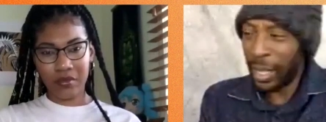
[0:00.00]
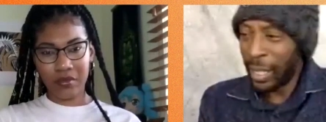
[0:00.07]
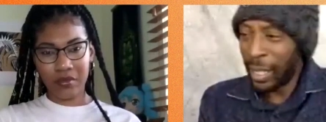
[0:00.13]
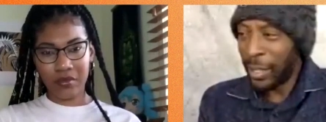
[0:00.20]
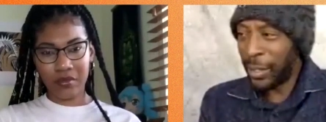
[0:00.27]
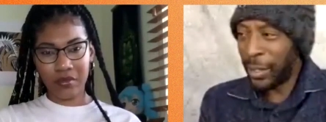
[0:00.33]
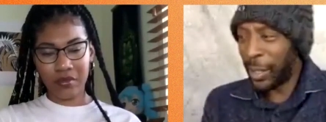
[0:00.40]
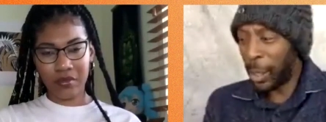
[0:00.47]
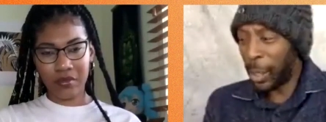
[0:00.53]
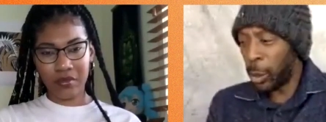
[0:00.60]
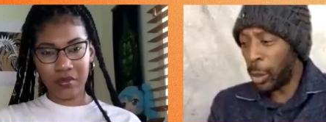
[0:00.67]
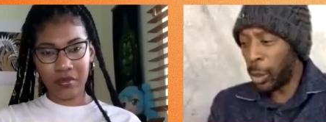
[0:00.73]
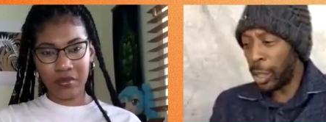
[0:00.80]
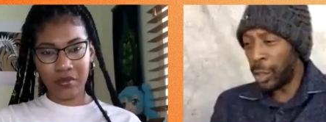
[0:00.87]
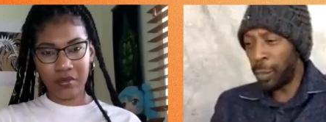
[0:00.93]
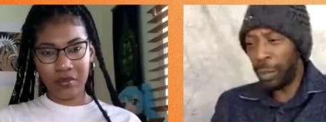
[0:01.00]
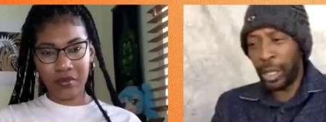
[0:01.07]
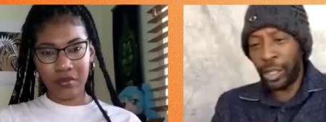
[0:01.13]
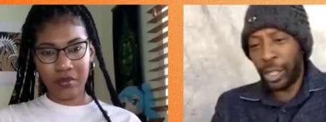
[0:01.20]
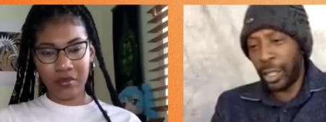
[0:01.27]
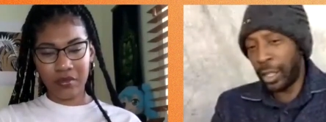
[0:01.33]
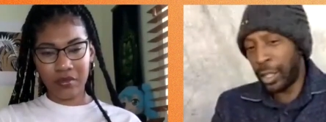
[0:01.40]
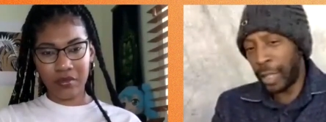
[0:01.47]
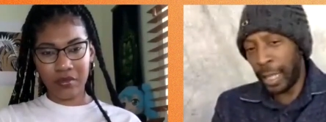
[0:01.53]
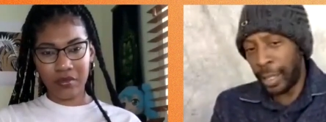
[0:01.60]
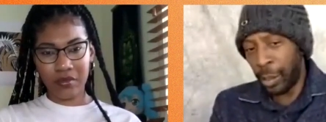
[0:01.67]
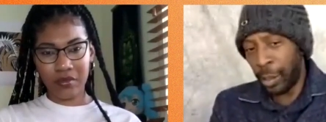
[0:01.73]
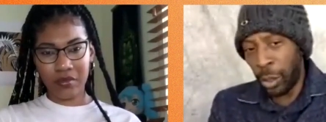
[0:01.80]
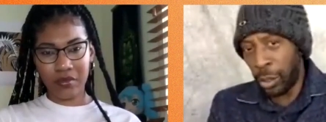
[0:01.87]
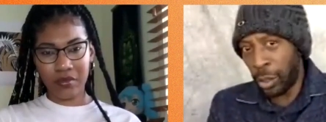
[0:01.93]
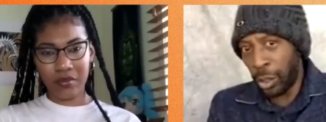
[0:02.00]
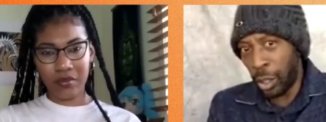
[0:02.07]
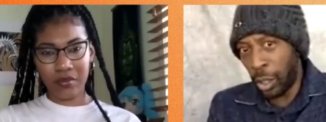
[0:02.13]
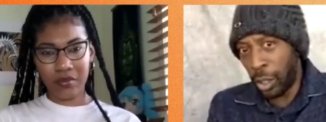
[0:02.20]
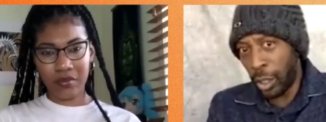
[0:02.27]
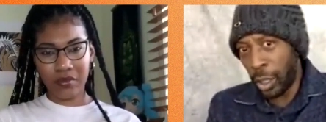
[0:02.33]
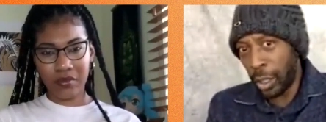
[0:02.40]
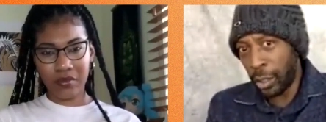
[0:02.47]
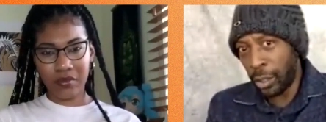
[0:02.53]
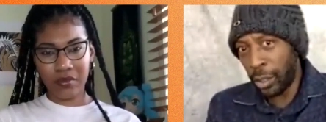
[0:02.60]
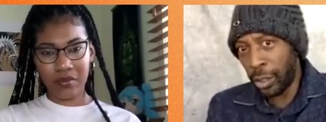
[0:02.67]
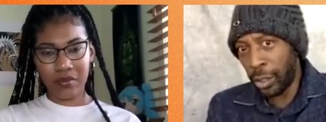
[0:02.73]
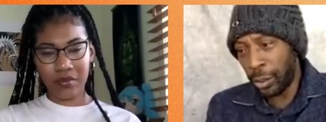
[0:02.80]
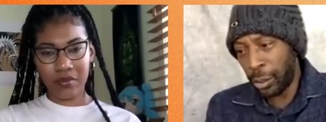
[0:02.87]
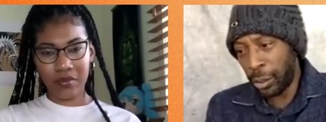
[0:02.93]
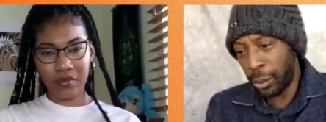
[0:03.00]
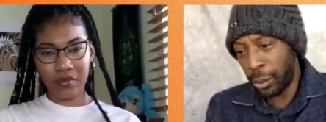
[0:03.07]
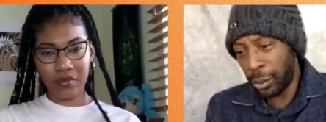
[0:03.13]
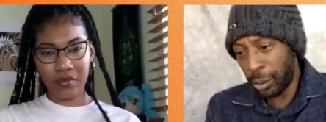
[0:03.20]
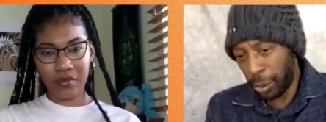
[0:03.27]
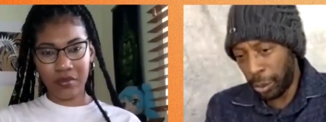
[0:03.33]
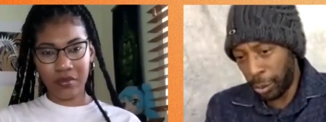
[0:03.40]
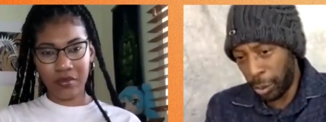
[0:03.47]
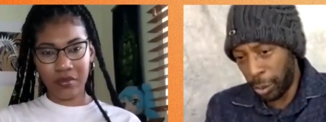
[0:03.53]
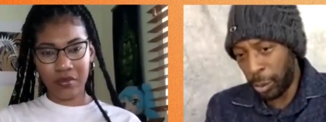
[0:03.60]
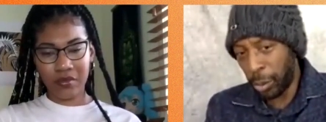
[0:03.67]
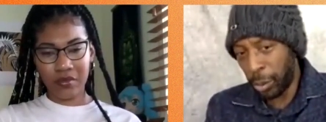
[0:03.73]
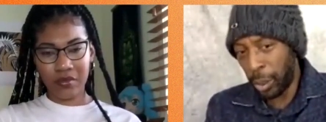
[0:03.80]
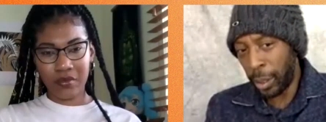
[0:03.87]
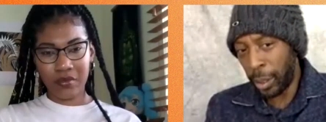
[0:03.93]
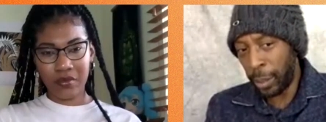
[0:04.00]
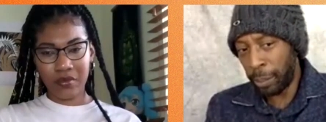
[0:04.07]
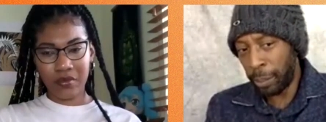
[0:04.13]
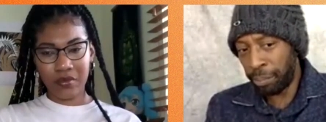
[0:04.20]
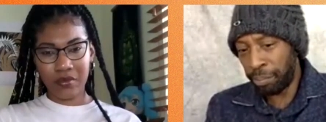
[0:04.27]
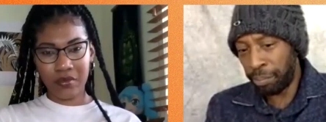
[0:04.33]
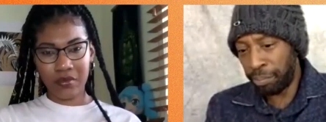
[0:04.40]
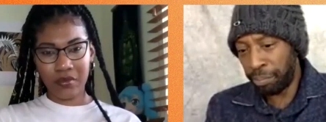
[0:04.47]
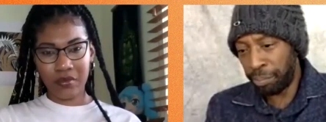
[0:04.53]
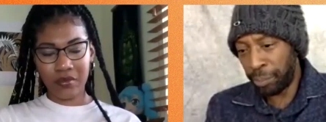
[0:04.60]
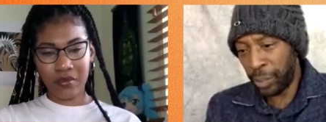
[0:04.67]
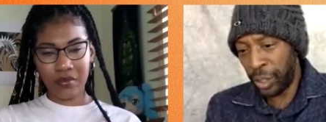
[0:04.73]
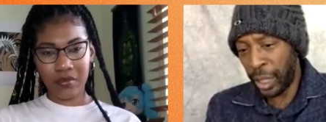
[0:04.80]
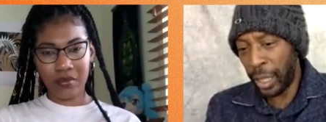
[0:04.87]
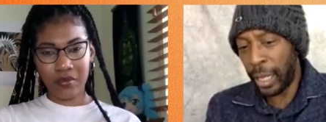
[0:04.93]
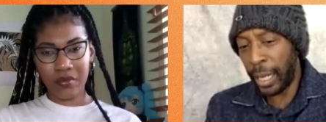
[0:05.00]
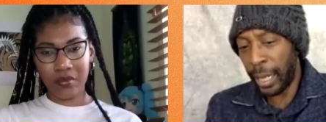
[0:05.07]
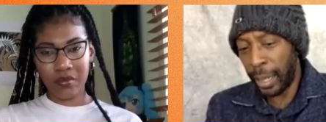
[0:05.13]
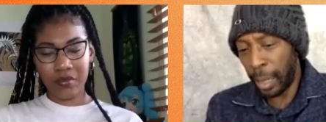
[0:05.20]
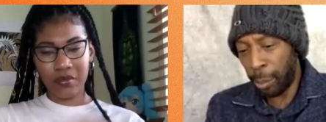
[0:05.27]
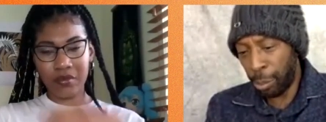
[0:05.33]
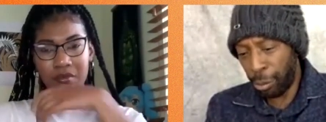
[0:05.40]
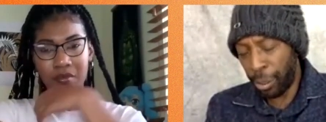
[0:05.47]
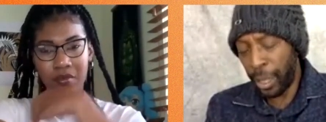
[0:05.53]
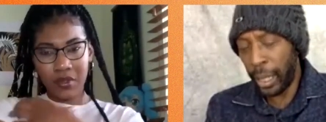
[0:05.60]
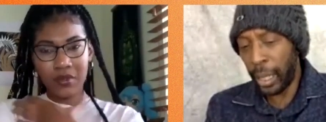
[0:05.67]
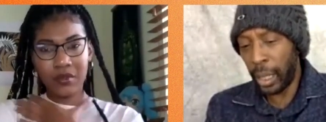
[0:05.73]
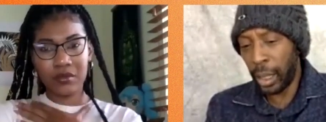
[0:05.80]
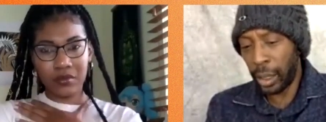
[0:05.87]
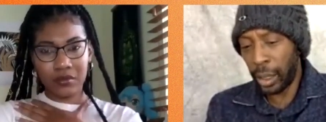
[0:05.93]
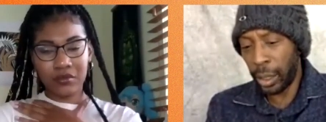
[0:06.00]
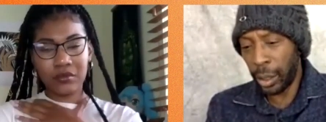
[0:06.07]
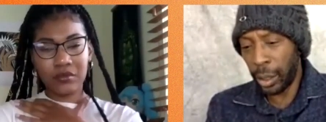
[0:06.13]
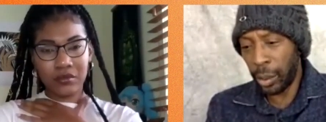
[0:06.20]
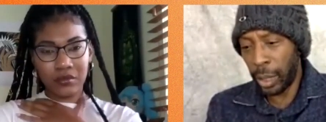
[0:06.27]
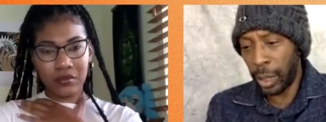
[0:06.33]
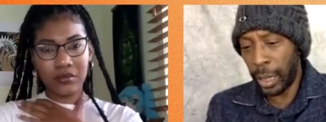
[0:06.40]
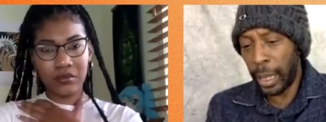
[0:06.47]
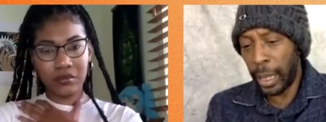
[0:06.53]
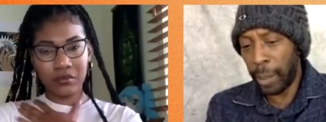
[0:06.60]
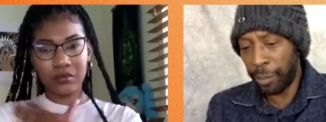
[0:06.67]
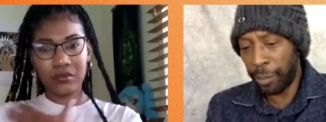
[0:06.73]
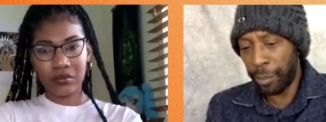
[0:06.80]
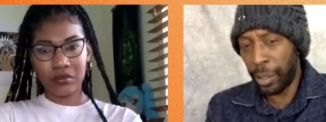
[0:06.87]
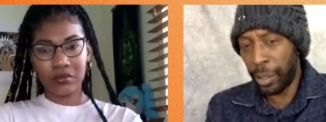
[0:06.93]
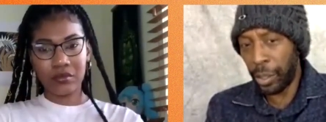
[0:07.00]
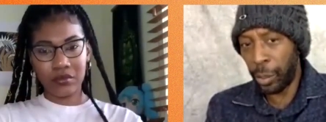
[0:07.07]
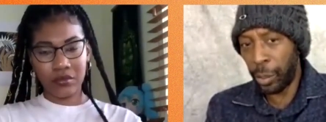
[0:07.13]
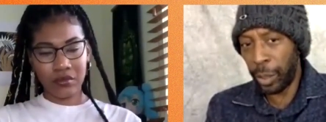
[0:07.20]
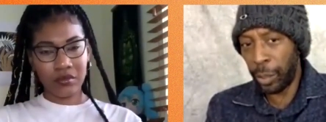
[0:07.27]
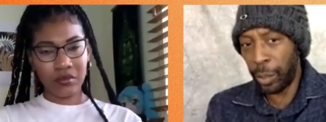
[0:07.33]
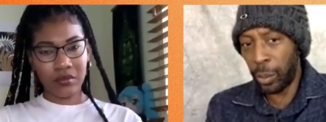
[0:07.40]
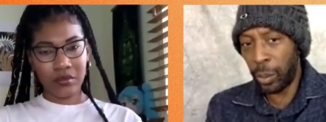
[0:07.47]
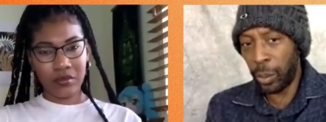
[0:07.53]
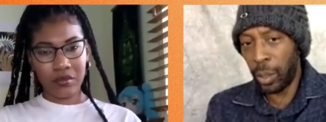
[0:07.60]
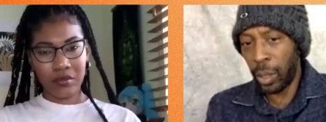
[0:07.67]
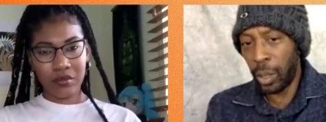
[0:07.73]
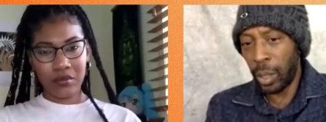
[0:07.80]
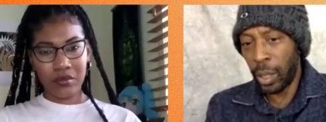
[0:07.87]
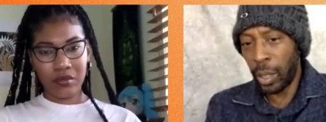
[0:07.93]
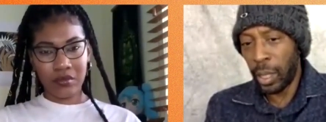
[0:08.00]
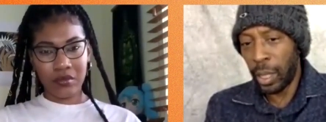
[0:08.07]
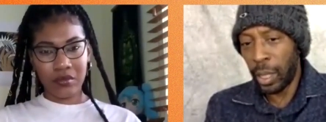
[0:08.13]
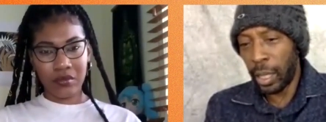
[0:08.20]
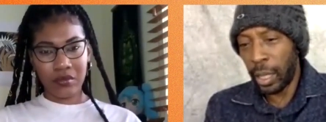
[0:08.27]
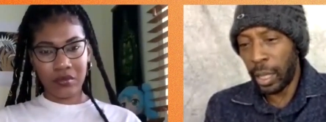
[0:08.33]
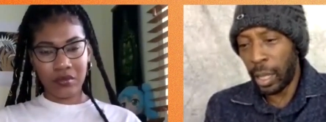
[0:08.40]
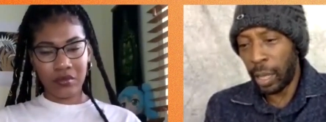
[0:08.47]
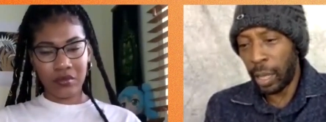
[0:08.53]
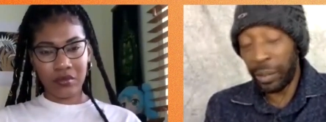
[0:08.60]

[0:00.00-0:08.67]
Speaker 1: So as much as as it was an honor to to to to um, say a, a prayer, you know, a hymn for these people uh, after